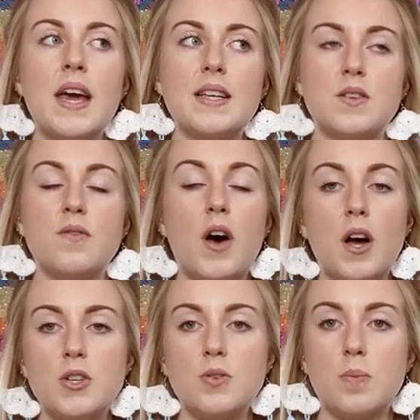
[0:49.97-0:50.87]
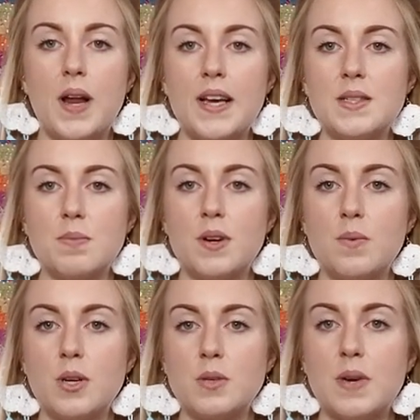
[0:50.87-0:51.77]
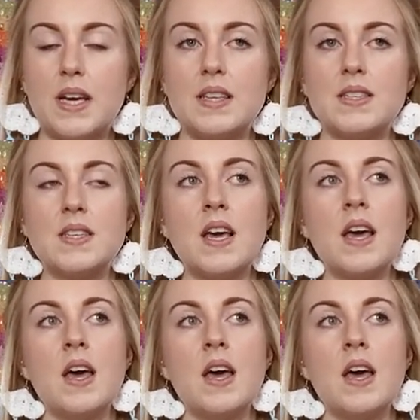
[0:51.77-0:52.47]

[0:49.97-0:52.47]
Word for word: it's a virtual placement, which means